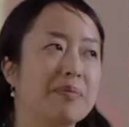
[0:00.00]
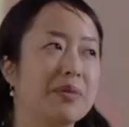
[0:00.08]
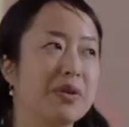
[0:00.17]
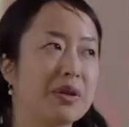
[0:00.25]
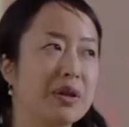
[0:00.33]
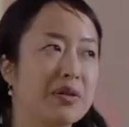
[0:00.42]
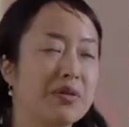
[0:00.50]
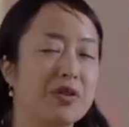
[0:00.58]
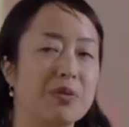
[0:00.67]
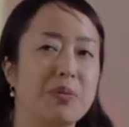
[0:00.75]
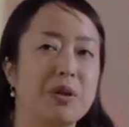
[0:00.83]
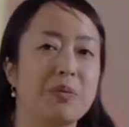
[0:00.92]
looking
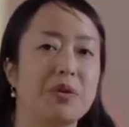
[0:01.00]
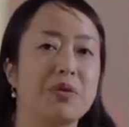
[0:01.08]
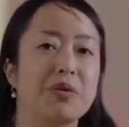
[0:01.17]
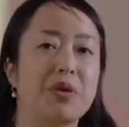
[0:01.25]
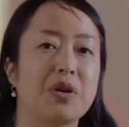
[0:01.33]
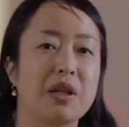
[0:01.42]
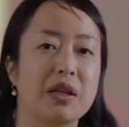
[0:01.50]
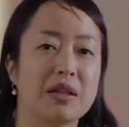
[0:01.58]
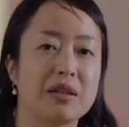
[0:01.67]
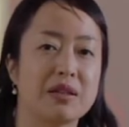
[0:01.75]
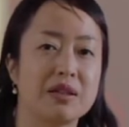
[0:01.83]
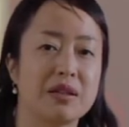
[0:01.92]
for people who
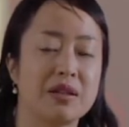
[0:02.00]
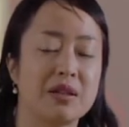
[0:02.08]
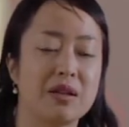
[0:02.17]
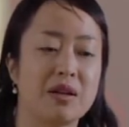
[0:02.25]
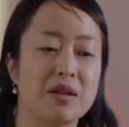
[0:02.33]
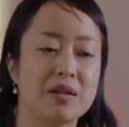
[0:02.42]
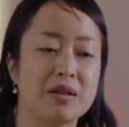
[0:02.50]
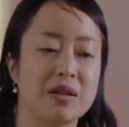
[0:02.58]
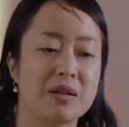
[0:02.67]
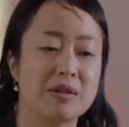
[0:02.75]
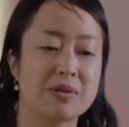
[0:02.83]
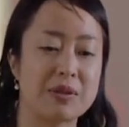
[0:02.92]
collect
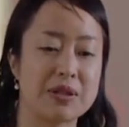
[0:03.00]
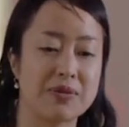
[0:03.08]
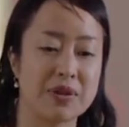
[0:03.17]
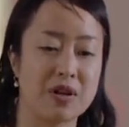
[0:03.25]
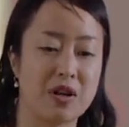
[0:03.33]
specific